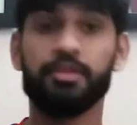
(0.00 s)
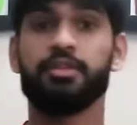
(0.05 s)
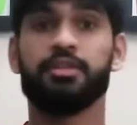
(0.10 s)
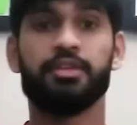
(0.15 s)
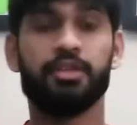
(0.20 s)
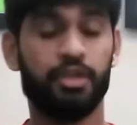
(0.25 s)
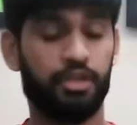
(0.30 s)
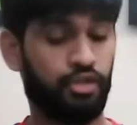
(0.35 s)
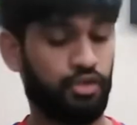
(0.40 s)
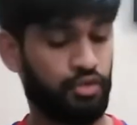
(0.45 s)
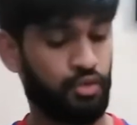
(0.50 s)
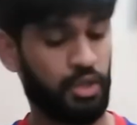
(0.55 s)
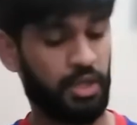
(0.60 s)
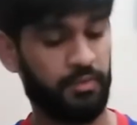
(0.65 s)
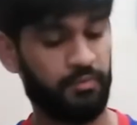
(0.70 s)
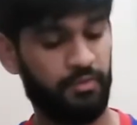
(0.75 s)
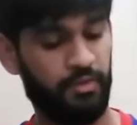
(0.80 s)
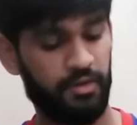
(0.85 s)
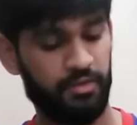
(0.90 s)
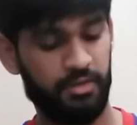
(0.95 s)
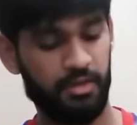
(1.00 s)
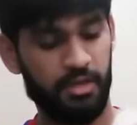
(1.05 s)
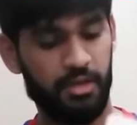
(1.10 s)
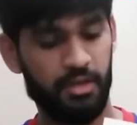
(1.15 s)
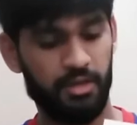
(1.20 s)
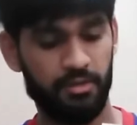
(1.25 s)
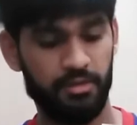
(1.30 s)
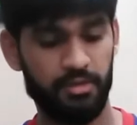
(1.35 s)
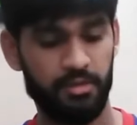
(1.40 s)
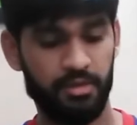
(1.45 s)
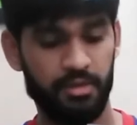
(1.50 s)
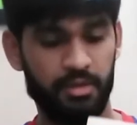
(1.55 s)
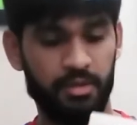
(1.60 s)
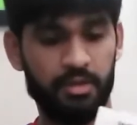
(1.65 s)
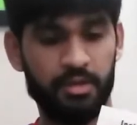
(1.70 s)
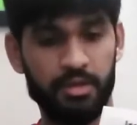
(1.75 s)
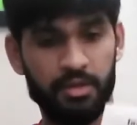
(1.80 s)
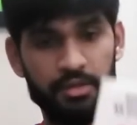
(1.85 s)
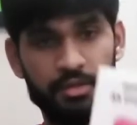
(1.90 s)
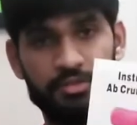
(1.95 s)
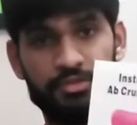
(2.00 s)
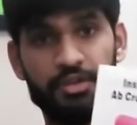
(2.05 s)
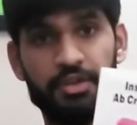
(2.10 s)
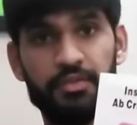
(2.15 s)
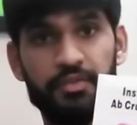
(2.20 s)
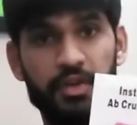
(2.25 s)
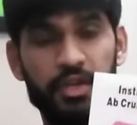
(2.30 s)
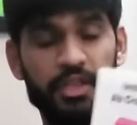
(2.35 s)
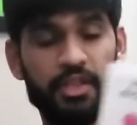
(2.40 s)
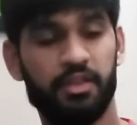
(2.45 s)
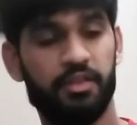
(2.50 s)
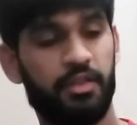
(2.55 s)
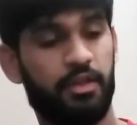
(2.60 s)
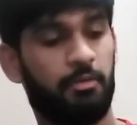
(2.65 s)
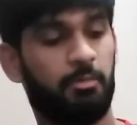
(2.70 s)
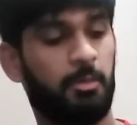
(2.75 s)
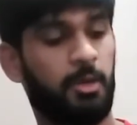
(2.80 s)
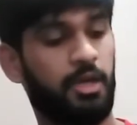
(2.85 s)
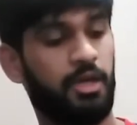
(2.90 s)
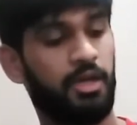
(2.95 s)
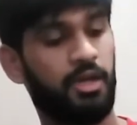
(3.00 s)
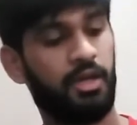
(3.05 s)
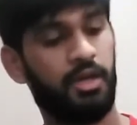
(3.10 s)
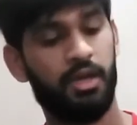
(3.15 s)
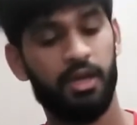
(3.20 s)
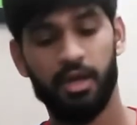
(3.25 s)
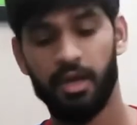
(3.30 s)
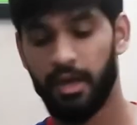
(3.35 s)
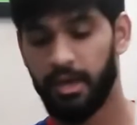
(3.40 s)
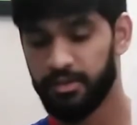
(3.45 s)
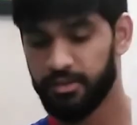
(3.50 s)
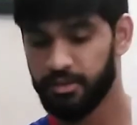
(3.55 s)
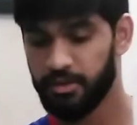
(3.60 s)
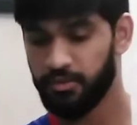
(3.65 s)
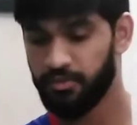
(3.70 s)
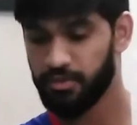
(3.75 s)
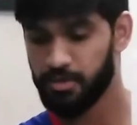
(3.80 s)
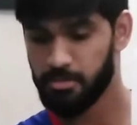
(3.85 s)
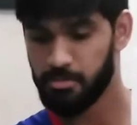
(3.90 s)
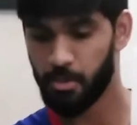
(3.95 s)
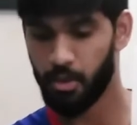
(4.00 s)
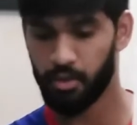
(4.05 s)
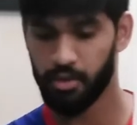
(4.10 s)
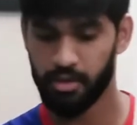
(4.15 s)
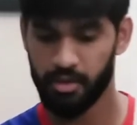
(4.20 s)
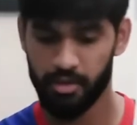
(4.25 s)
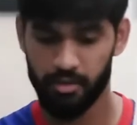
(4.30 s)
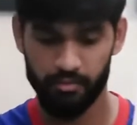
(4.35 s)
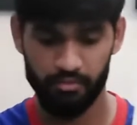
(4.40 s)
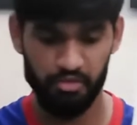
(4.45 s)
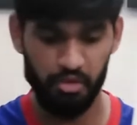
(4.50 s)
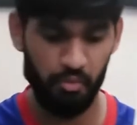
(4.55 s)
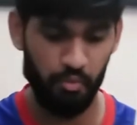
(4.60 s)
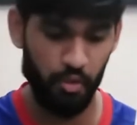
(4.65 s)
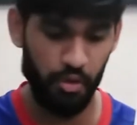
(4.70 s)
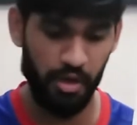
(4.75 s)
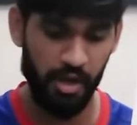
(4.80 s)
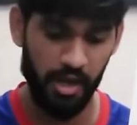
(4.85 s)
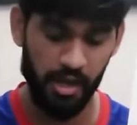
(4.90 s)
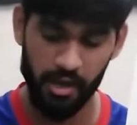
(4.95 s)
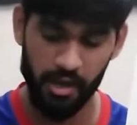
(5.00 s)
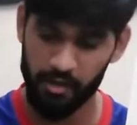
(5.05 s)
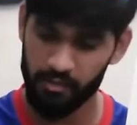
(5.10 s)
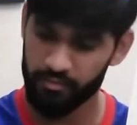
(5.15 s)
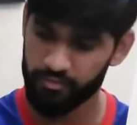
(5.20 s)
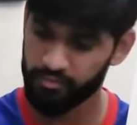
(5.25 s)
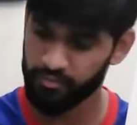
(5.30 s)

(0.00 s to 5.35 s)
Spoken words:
the issue I'm facing is the certificate they sent me has a different model from what I have.